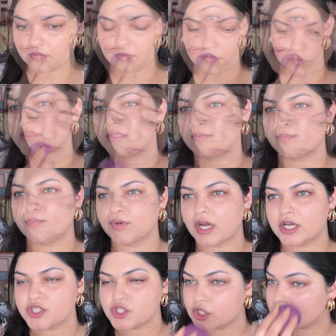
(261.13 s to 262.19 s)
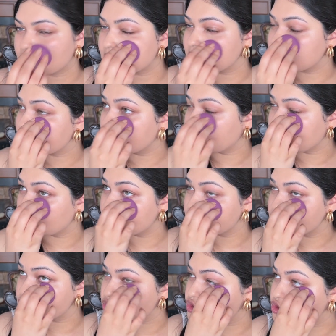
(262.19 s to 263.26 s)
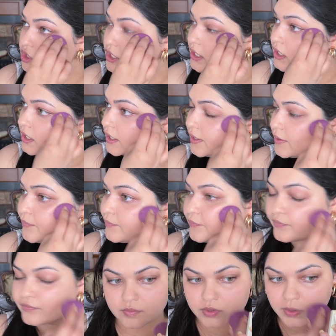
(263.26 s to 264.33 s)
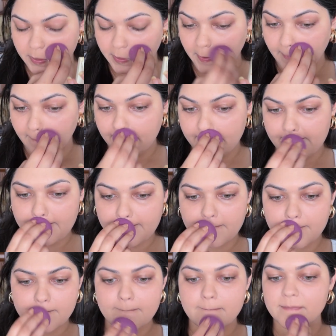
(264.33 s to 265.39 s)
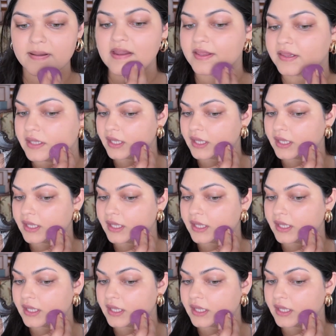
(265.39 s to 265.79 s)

With the brush, it is a little streaky. I'm just gonna blend